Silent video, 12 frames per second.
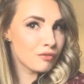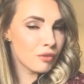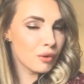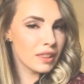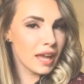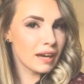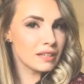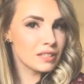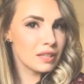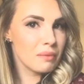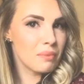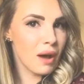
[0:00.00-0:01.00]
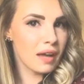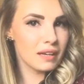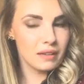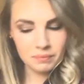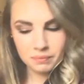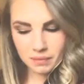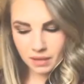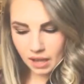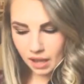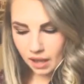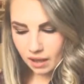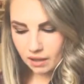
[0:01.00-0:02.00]
For the hairs on the bottom,
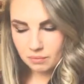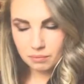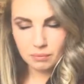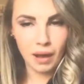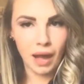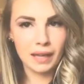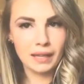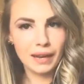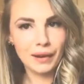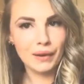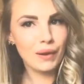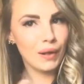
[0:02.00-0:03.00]
I care